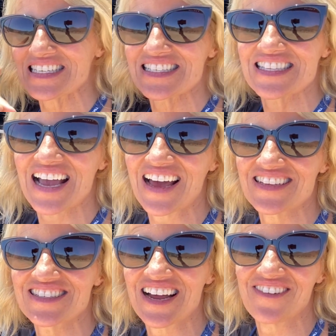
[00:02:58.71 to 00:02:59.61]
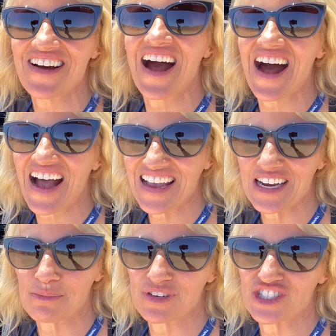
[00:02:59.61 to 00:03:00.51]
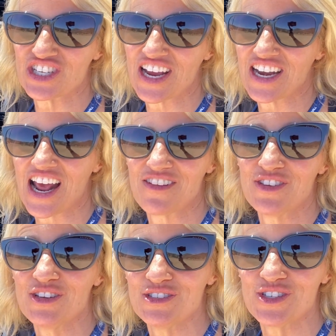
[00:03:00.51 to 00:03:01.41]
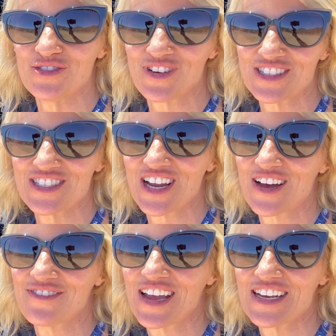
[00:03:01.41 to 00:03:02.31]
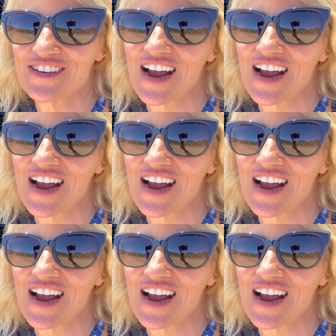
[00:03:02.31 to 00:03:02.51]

is the kind of stuff I can appreciate. And if you do fun stuff in your